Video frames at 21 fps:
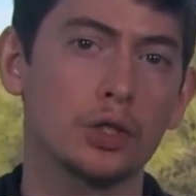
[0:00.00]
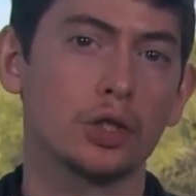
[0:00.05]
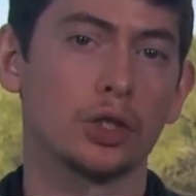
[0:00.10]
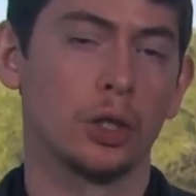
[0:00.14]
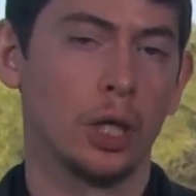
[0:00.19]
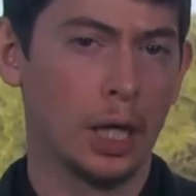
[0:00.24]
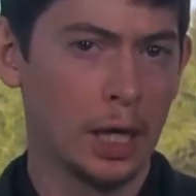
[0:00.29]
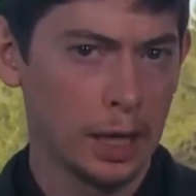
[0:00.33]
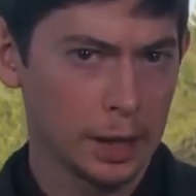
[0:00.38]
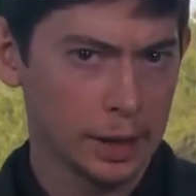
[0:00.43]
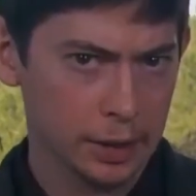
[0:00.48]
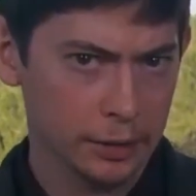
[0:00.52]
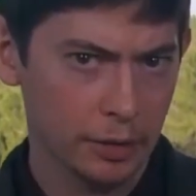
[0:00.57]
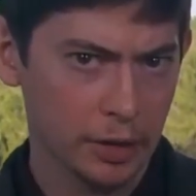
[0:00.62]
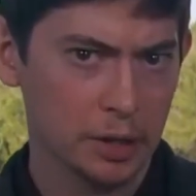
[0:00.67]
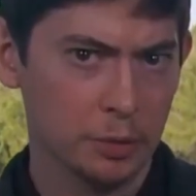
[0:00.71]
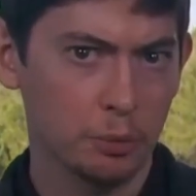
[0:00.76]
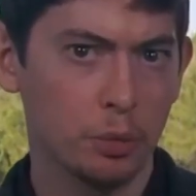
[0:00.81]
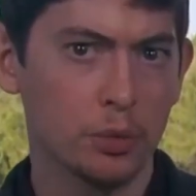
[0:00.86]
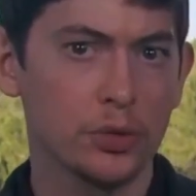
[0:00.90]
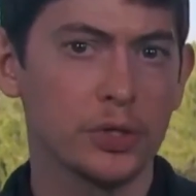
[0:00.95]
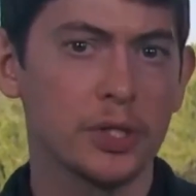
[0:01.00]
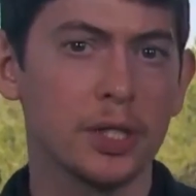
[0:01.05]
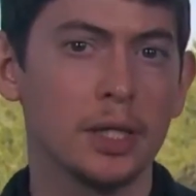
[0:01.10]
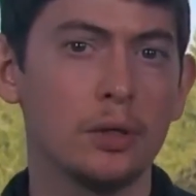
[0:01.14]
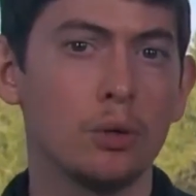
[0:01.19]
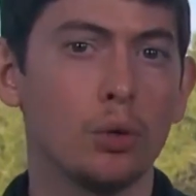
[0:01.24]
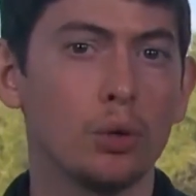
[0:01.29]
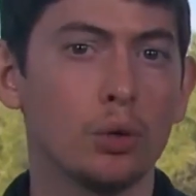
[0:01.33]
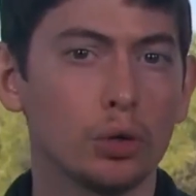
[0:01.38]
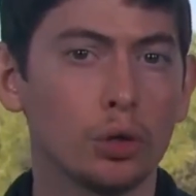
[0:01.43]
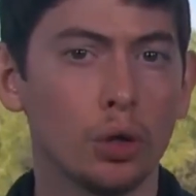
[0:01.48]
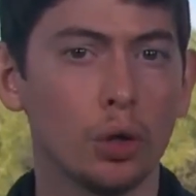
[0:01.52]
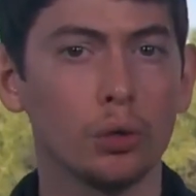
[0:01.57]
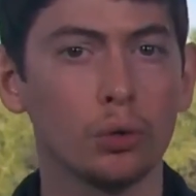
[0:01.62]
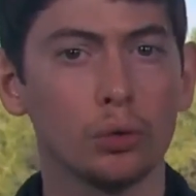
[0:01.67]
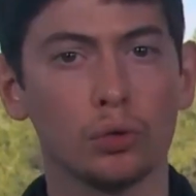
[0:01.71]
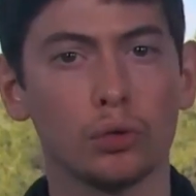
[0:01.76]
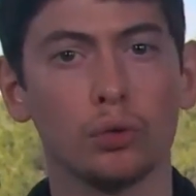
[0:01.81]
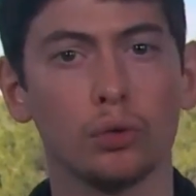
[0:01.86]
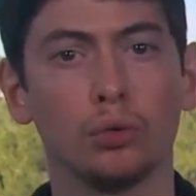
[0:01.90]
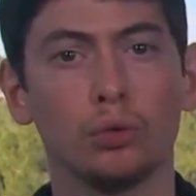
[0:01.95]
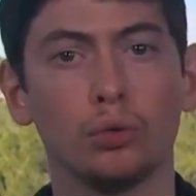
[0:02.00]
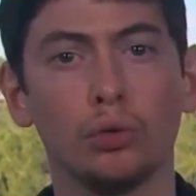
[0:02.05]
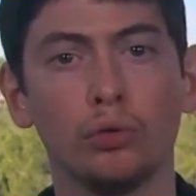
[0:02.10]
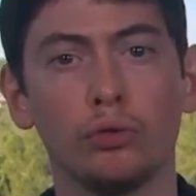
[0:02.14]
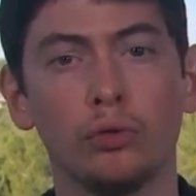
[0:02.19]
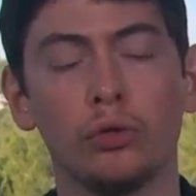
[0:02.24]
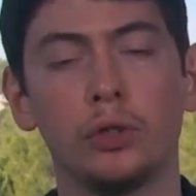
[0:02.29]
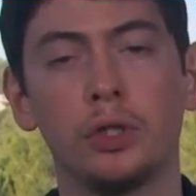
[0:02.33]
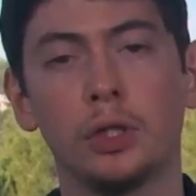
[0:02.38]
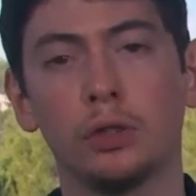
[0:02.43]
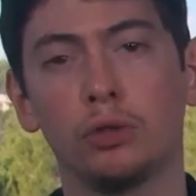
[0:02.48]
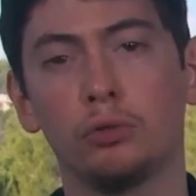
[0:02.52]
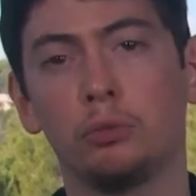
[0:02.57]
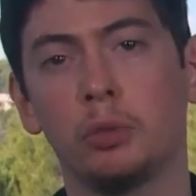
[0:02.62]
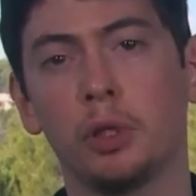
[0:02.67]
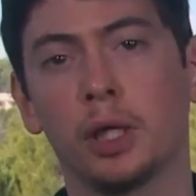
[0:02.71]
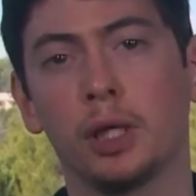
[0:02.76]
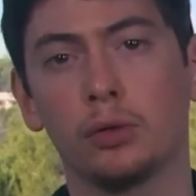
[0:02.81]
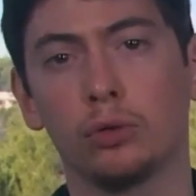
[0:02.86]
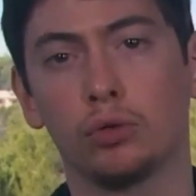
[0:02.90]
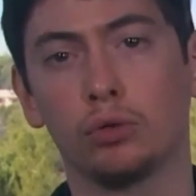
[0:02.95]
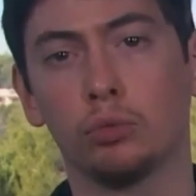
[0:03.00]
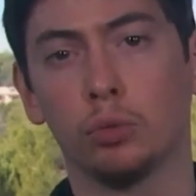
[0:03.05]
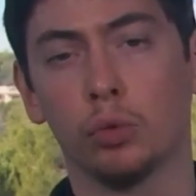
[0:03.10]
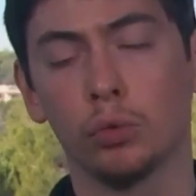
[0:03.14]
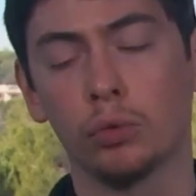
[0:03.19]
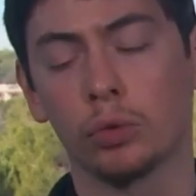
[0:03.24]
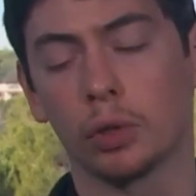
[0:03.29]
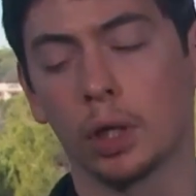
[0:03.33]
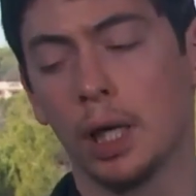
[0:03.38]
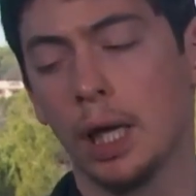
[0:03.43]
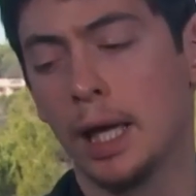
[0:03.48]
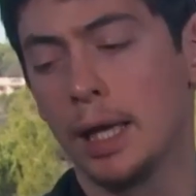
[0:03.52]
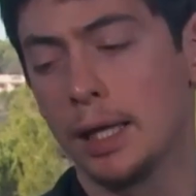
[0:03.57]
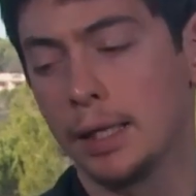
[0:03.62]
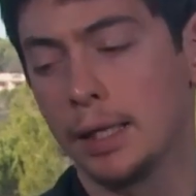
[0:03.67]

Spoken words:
What are we going to inherit from the digital world? Because it may